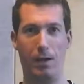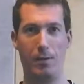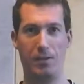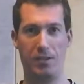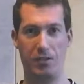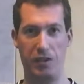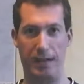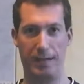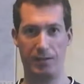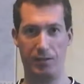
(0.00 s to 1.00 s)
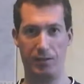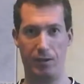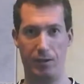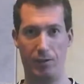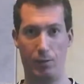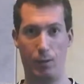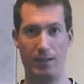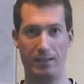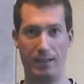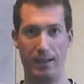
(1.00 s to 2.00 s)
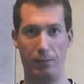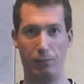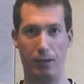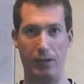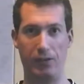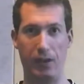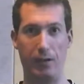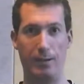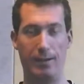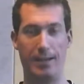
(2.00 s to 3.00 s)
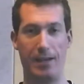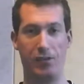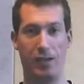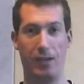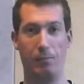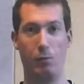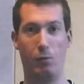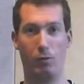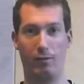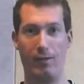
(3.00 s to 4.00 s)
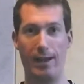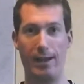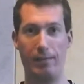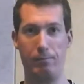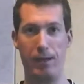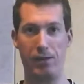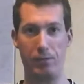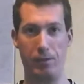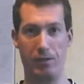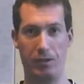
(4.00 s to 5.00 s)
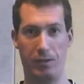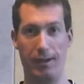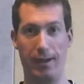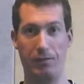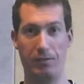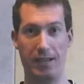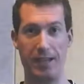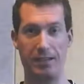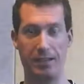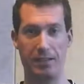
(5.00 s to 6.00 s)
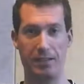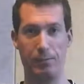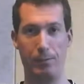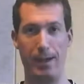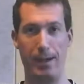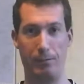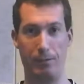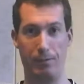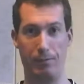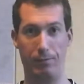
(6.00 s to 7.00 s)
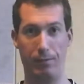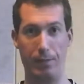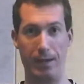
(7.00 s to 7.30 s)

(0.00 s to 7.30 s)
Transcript: I would suggest that the waist to hip ratio is actually a more valid measurement of health status compared with the